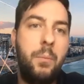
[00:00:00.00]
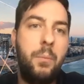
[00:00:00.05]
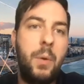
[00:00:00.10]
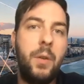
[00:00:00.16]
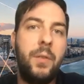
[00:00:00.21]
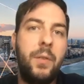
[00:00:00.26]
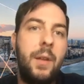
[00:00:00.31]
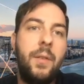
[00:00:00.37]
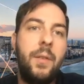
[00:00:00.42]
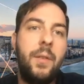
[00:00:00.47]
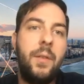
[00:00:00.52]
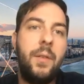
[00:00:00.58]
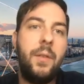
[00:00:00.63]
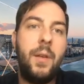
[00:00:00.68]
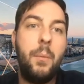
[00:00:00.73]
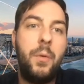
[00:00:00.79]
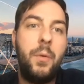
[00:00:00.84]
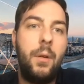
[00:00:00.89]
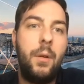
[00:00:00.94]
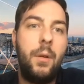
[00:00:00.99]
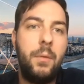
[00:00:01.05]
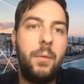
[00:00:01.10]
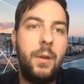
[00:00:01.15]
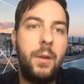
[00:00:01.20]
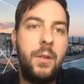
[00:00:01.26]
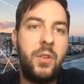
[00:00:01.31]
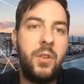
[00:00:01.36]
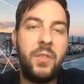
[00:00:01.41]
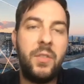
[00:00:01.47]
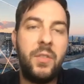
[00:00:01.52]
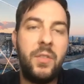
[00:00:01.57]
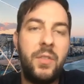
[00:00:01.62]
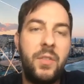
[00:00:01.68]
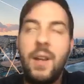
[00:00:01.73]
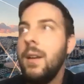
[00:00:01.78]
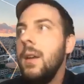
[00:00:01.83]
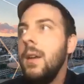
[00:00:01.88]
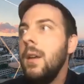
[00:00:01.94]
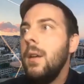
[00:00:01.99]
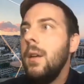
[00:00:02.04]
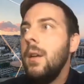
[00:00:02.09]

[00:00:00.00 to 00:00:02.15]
Because then sometimes it's just like,